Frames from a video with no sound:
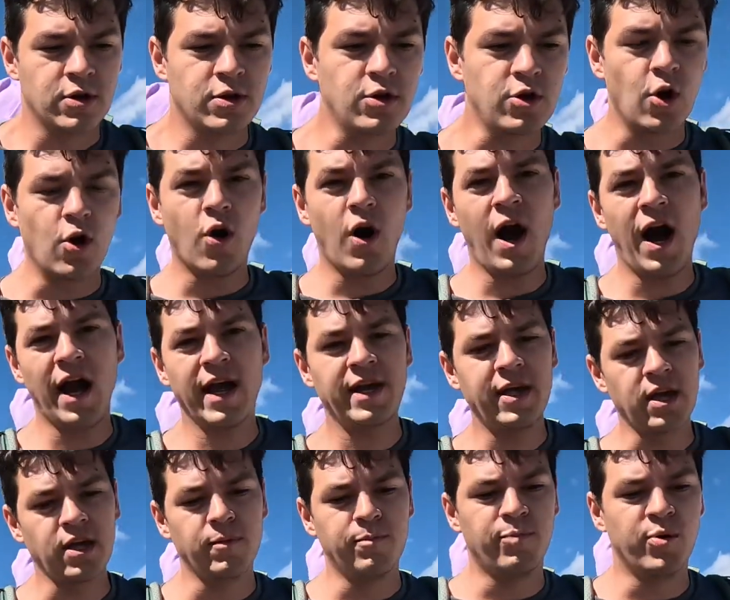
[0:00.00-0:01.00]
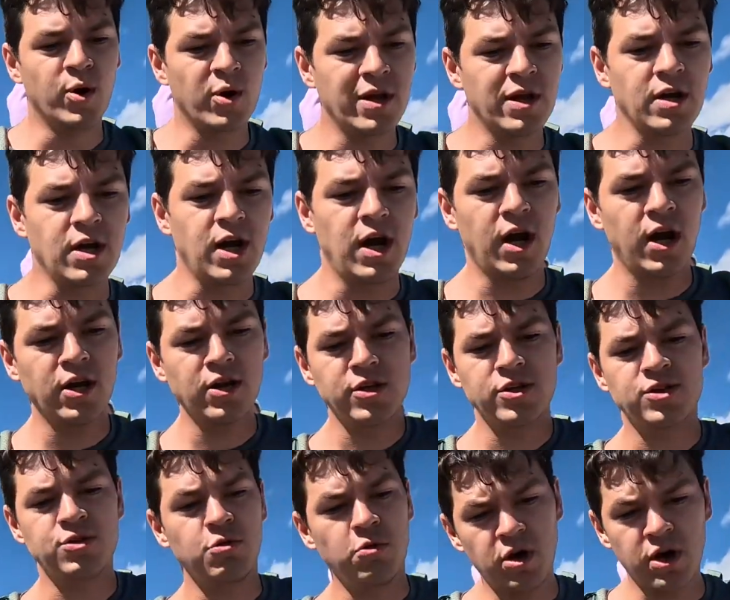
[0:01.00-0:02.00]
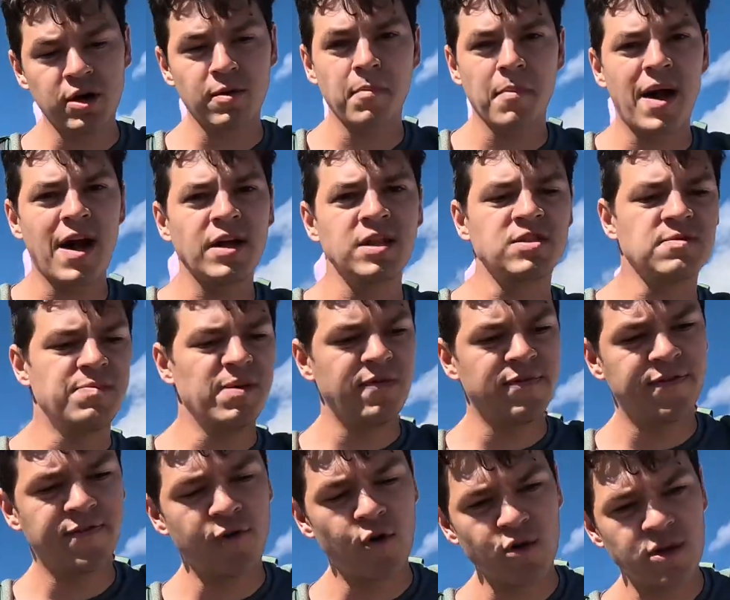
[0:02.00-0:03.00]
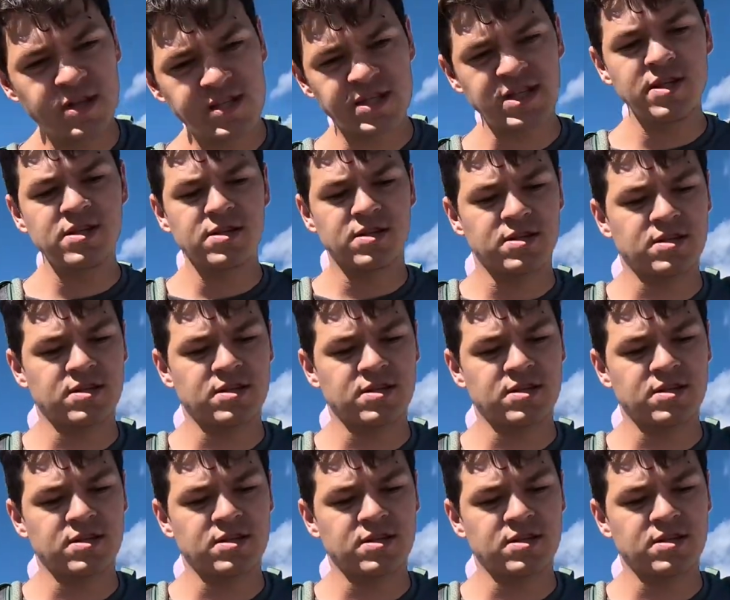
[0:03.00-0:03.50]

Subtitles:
Go hiking. Put in 100, 200 miles before the season